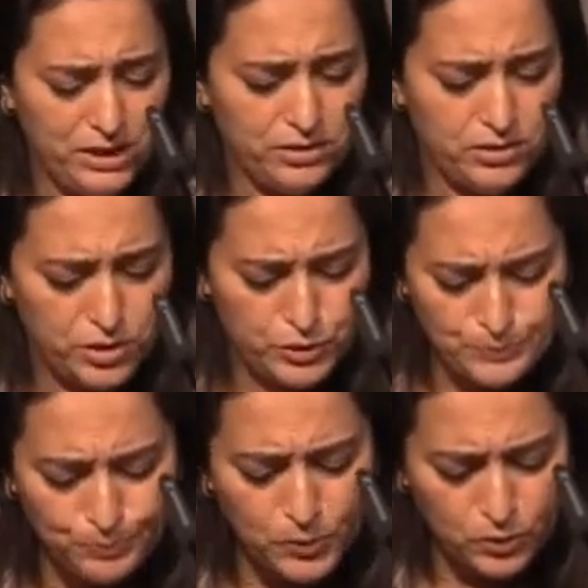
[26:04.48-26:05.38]

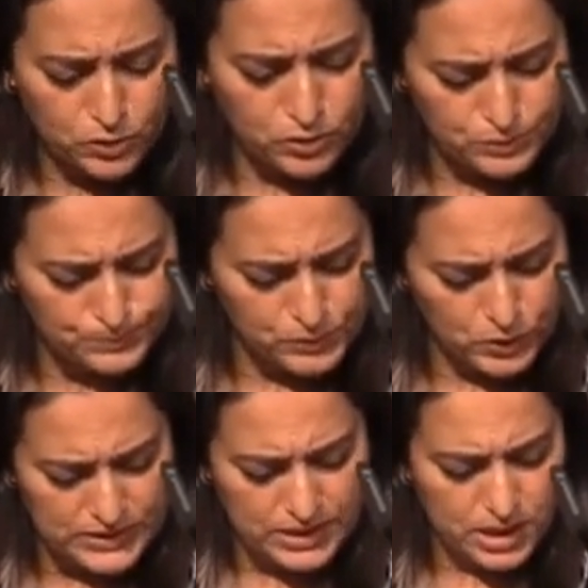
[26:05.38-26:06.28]
the
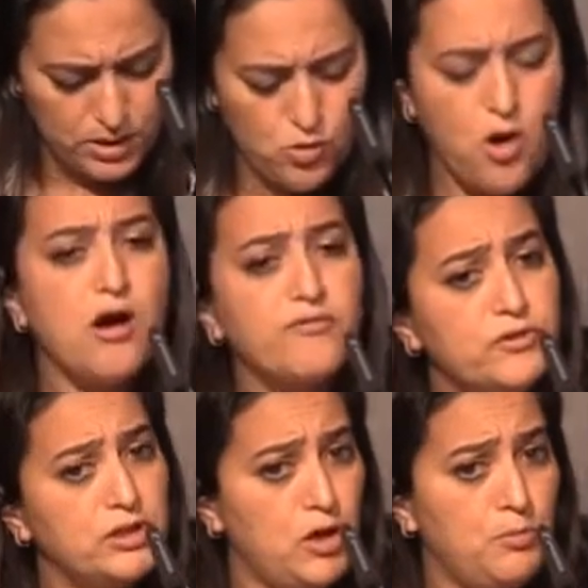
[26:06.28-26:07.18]
CEO of
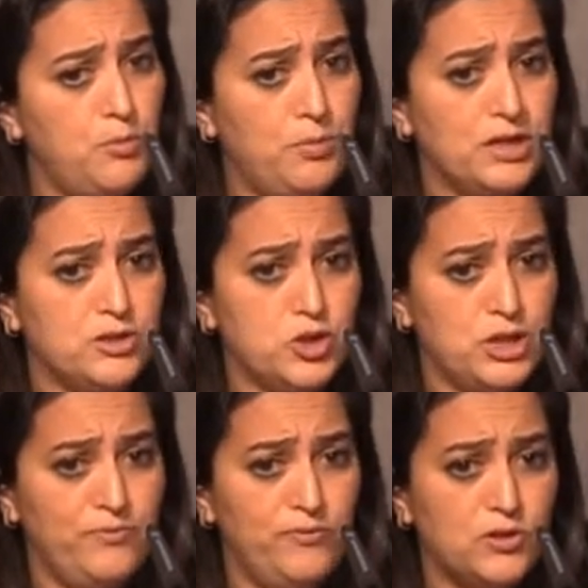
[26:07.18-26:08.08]
the Global
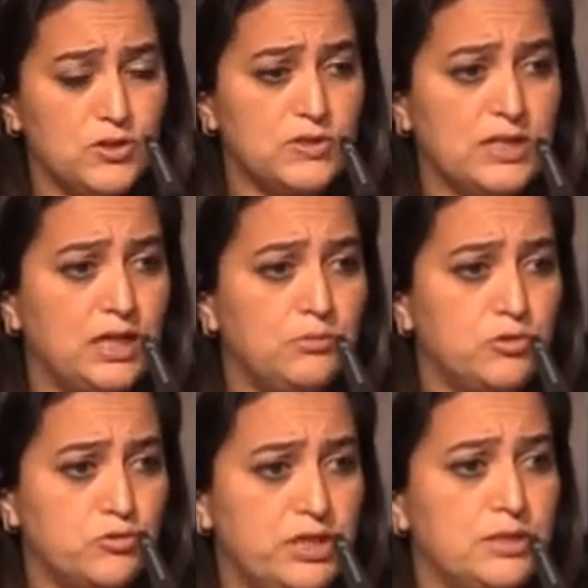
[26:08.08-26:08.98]
Partnership for Sustainable
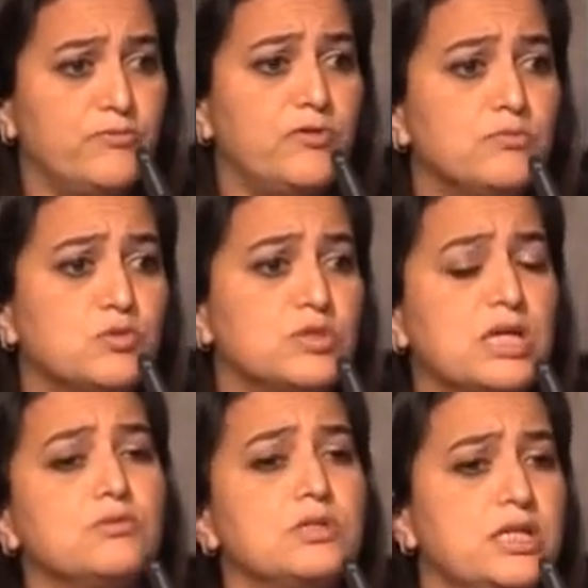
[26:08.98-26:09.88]
Tourism from
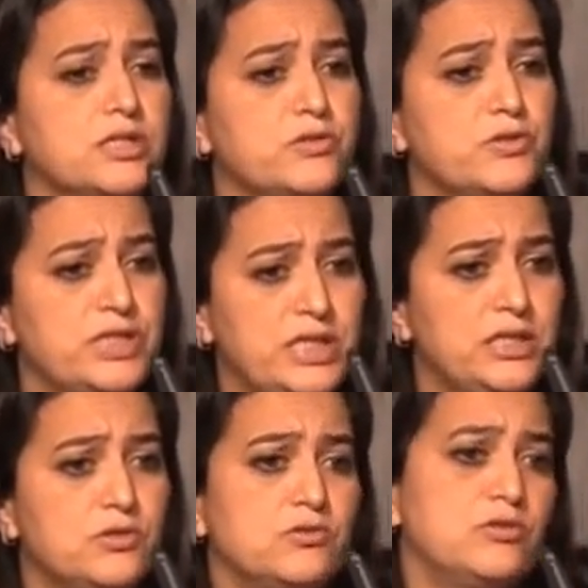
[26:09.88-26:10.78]

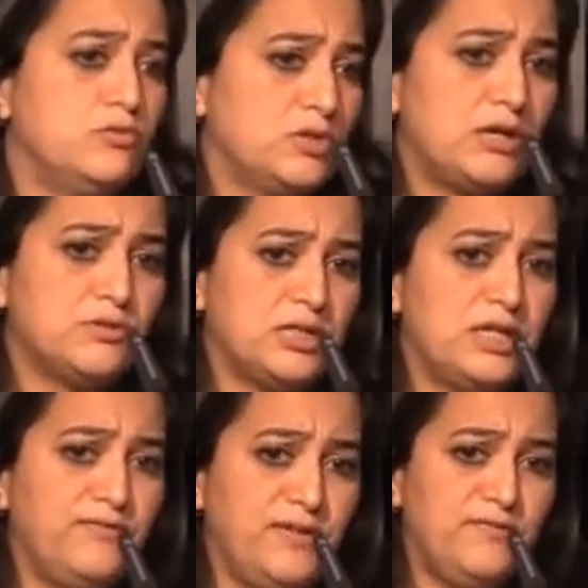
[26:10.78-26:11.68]
2013 to
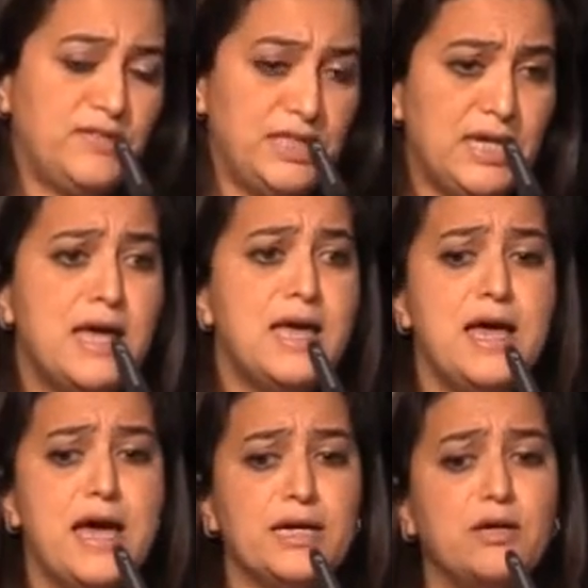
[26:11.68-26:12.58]
2015,
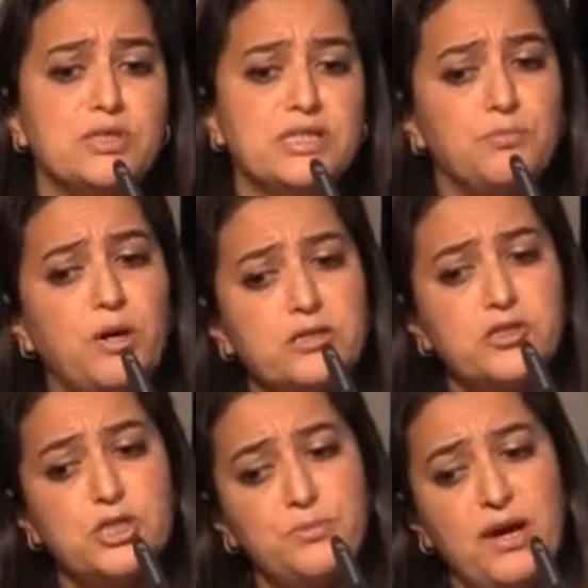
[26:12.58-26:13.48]
and now this
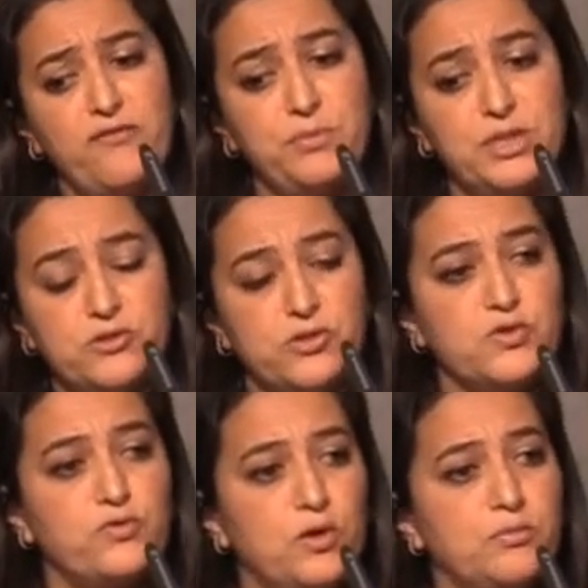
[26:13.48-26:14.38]
partnership have been
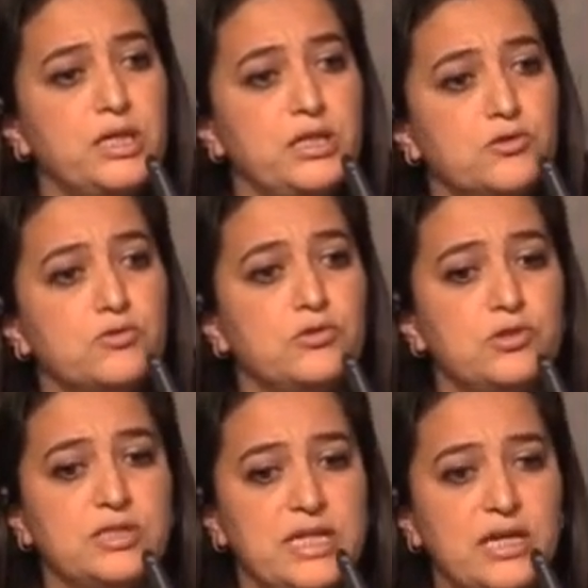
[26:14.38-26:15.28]
transformed into the